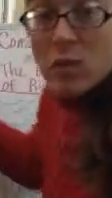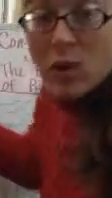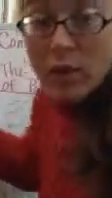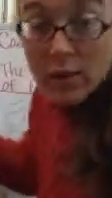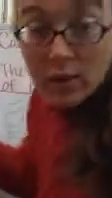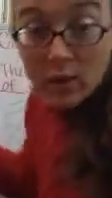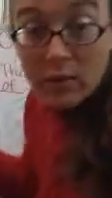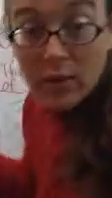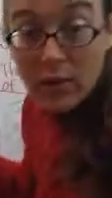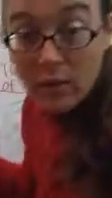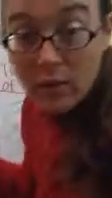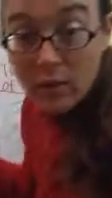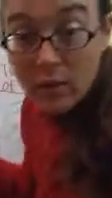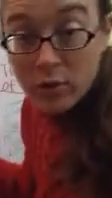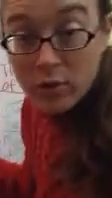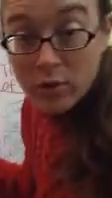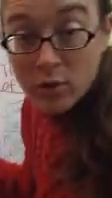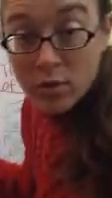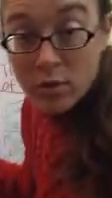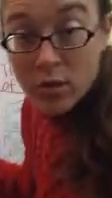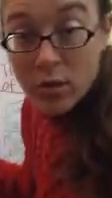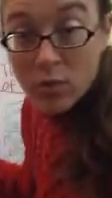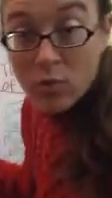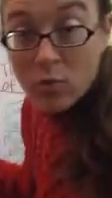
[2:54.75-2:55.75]
won the
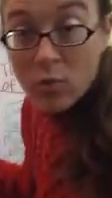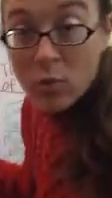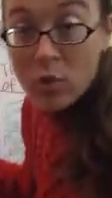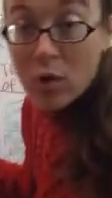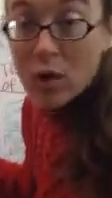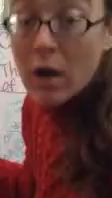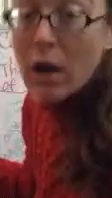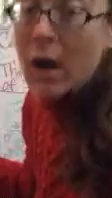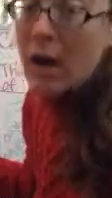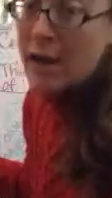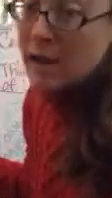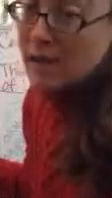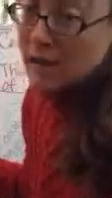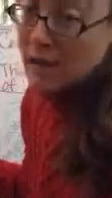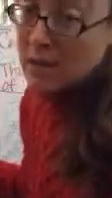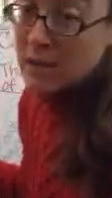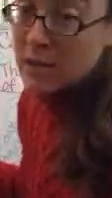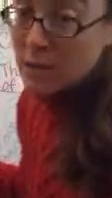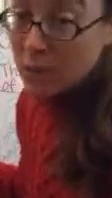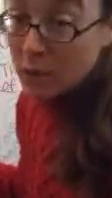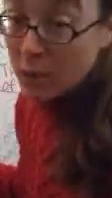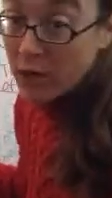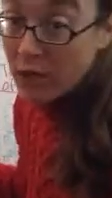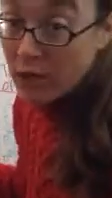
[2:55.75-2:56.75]
Revolutionary War
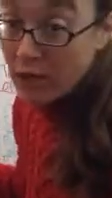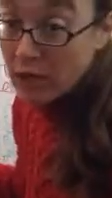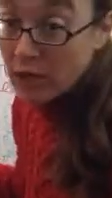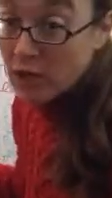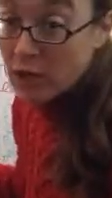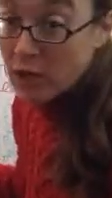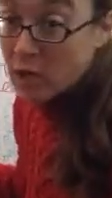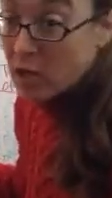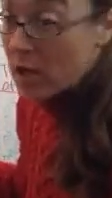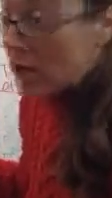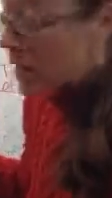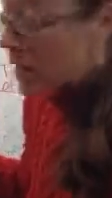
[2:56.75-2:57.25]
against the British,